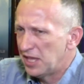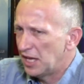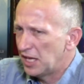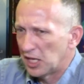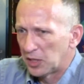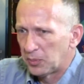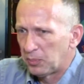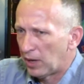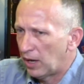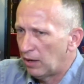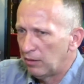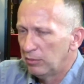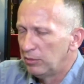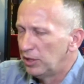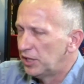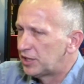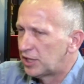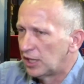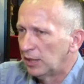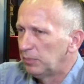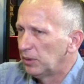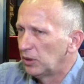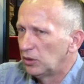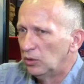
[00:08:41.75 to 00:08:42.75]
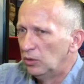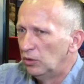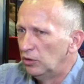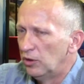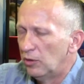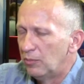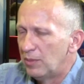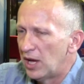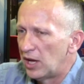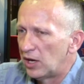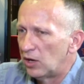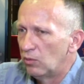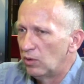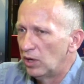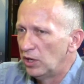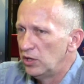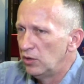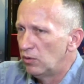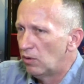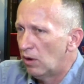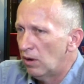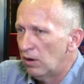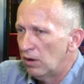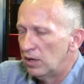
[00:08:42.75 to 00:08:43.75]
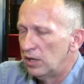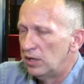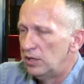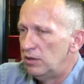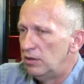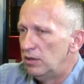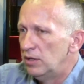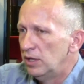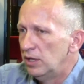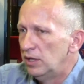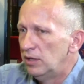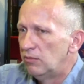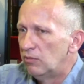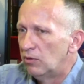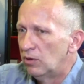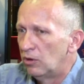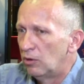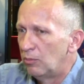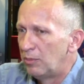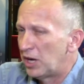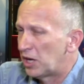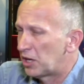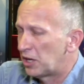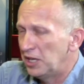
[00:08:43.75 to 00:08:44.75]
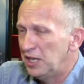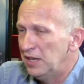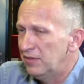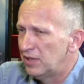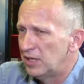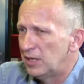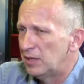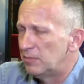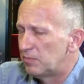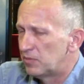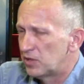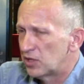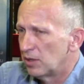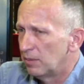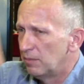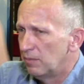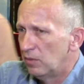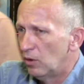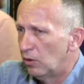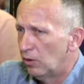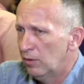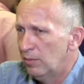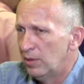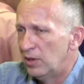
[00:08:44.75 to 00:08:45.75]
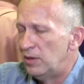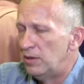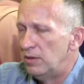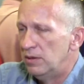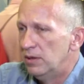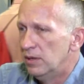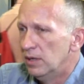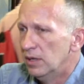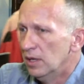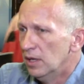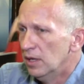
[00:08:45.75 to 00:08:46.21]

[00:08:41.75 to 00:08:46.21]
I think that's probably typical no matter where you are in rural America, even in some urban